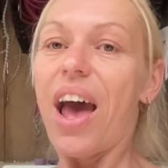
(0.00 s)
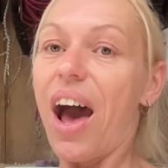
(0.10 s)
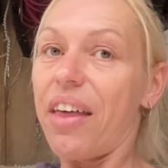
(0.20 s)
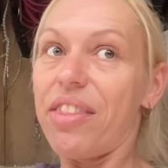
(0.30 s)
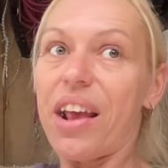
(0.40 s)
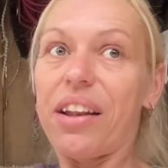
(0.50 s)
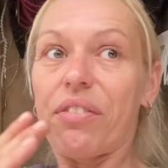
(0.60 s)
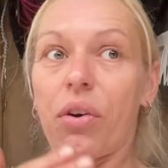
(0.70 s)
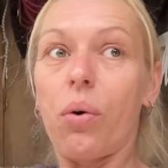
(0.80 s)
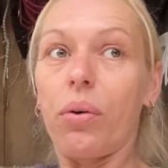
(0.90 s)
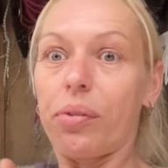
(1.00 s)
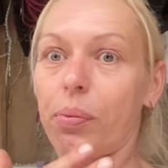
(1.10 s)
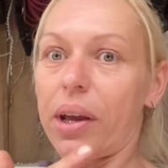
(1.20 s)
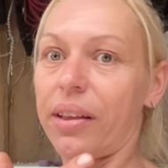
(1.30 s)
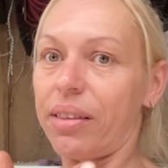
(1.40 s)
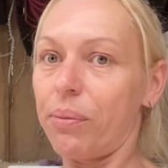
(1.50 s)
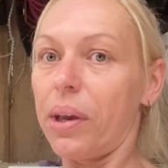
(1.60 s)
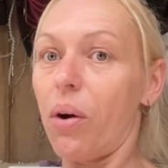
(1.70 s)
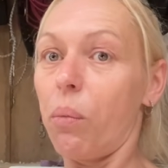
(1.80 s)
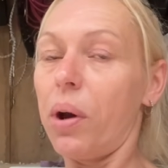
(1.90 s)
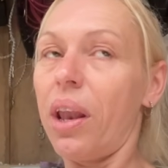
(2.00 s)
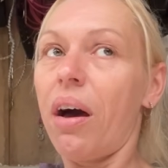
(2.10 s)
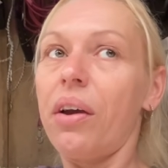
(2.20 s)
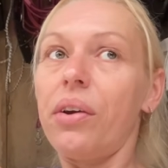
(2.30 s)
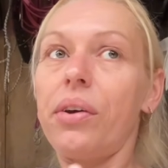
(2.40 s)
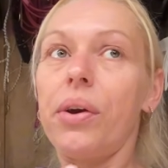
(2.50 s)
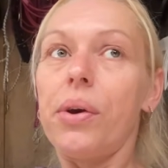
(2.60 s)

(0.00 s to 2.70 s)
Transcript: And then, of course, when we got Willow,